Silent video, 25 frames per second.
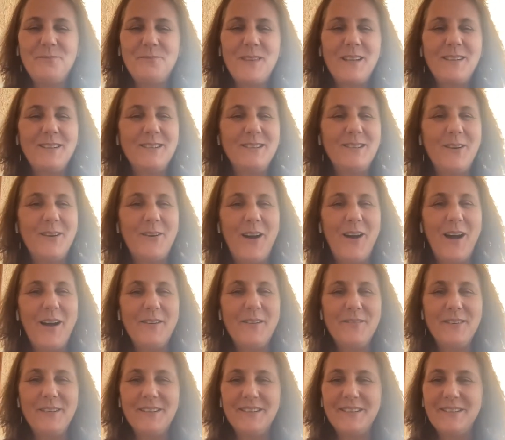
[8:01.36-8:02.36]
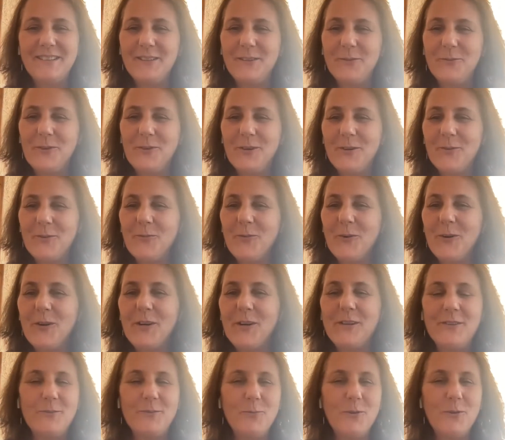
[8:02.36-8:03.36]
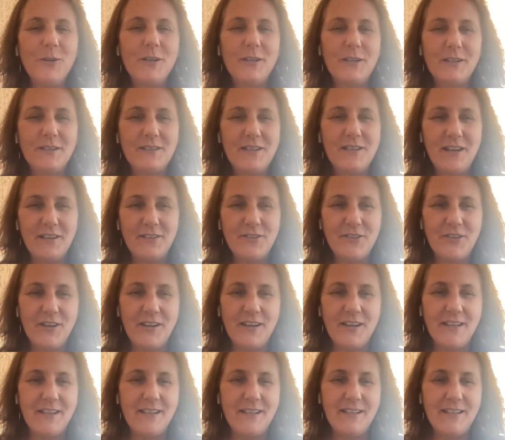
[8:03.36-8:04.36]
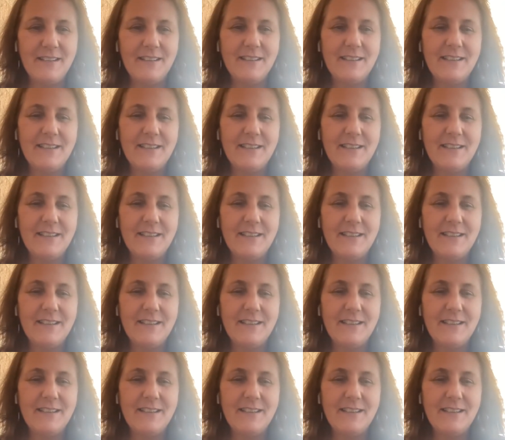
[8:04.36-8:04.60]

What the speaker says: So obviously we're going to touch on it